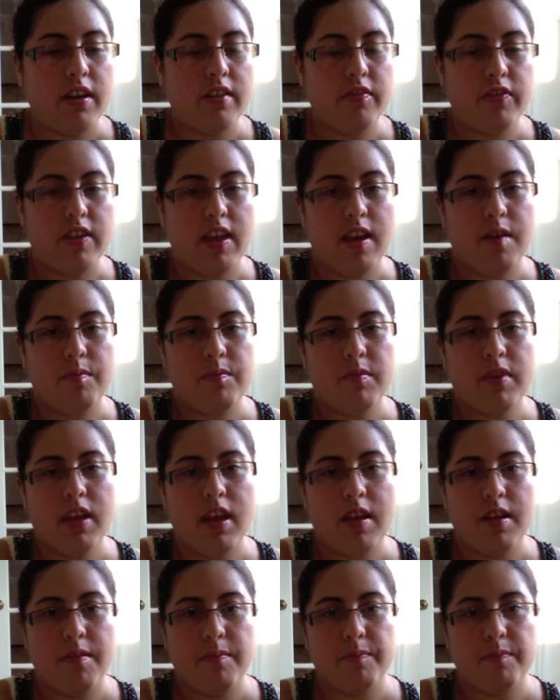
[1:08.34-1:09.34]
of them,
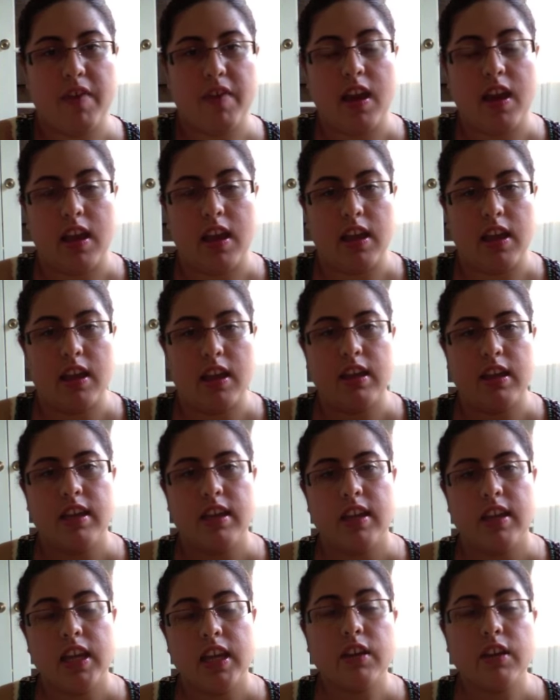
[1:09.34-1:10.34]
my
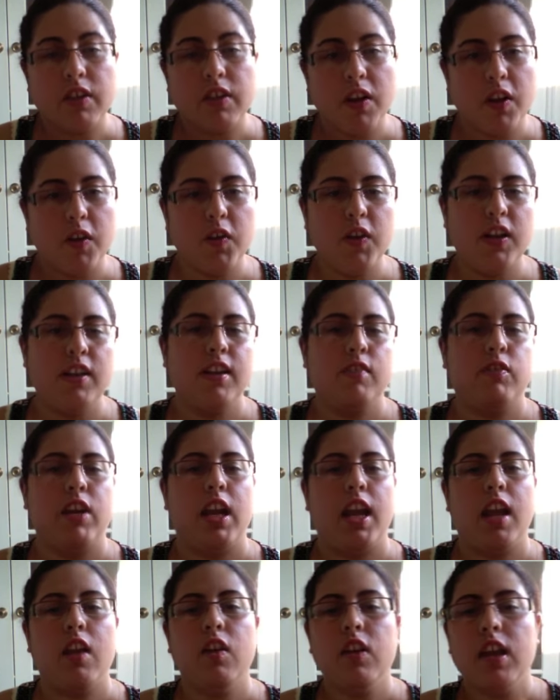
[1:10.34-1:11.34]
hero right
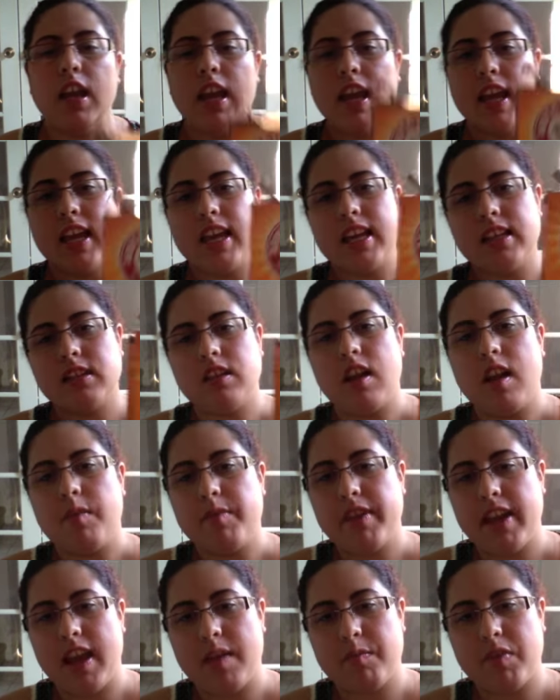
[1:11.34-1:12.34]
now, is Arm
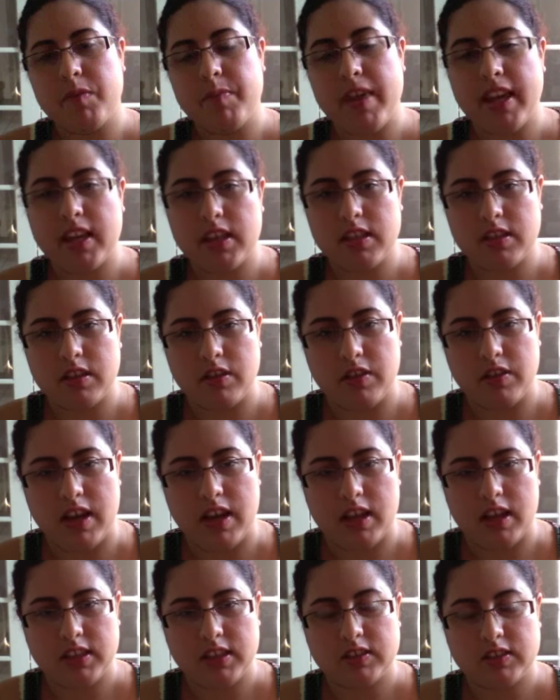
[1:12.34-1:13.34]
& Hammer baking
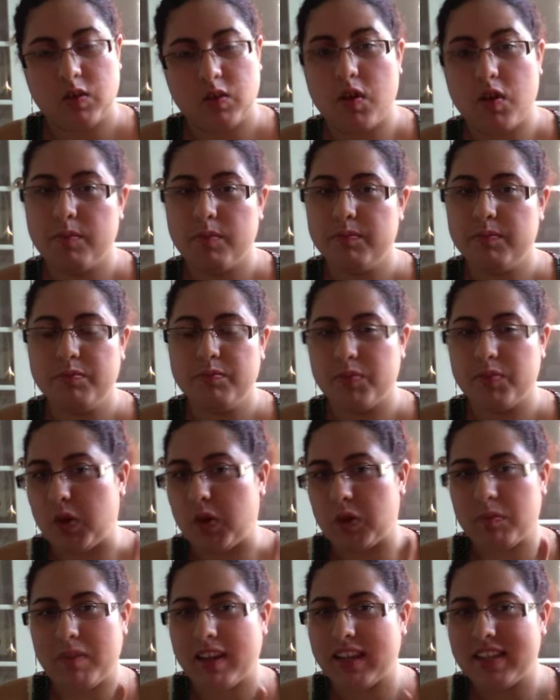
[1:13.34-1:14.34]
soda or
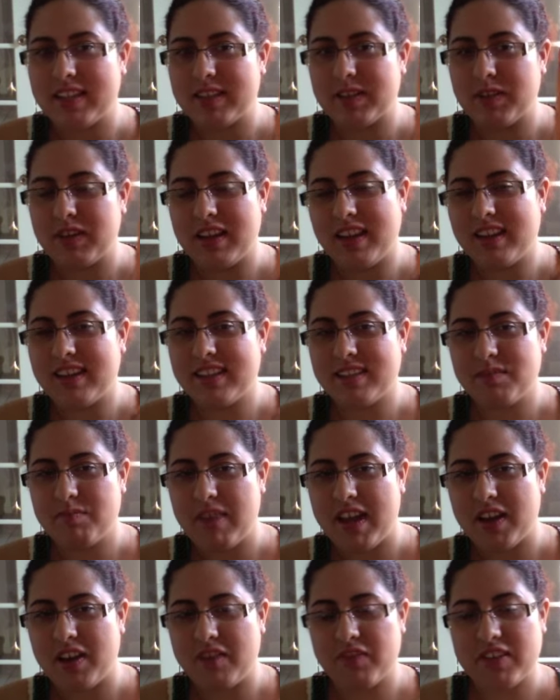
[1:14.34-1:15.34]
pure baking soda. It doesn't
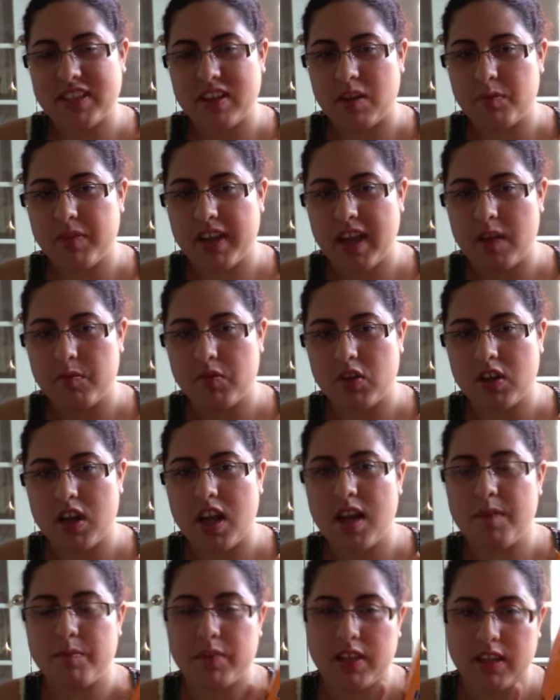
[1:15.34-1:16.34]
matter if it's Arm & Hammer or
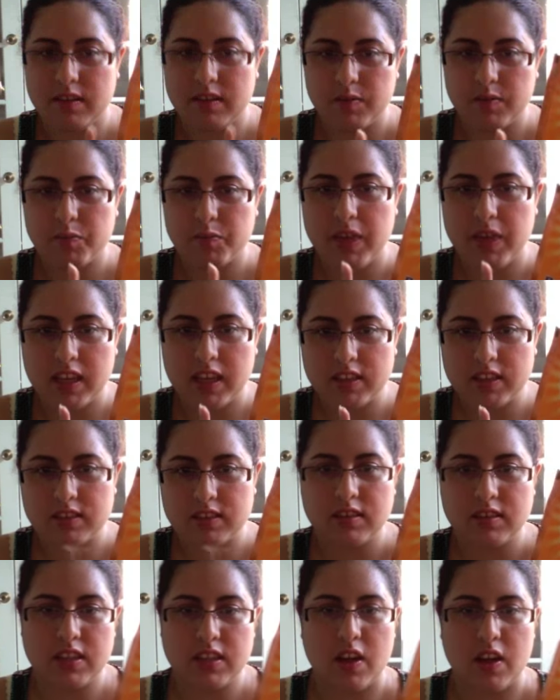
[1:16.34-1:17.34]
not, but baking,
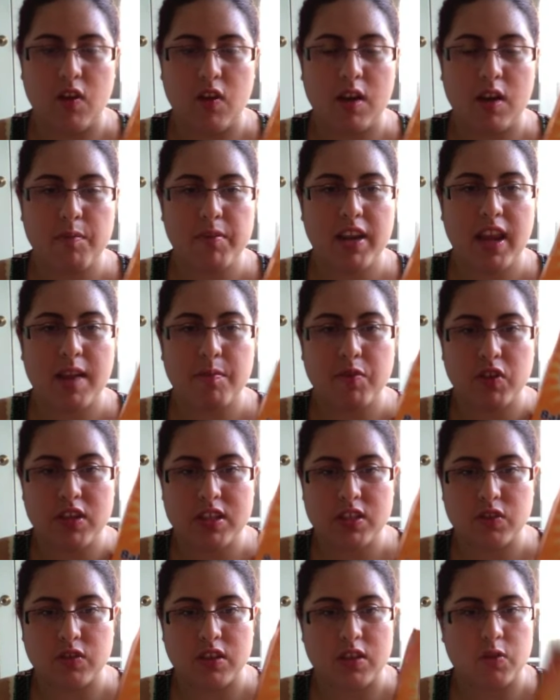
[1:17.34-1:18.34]
Arm & Hammer
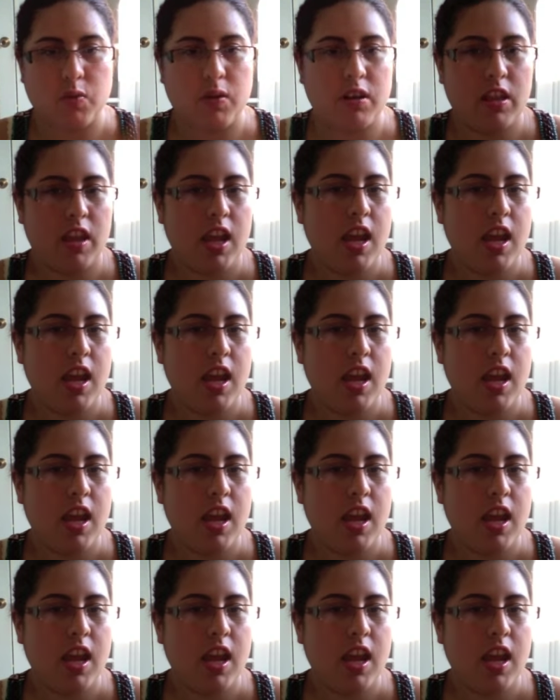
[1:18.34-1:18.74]
is trustworthy.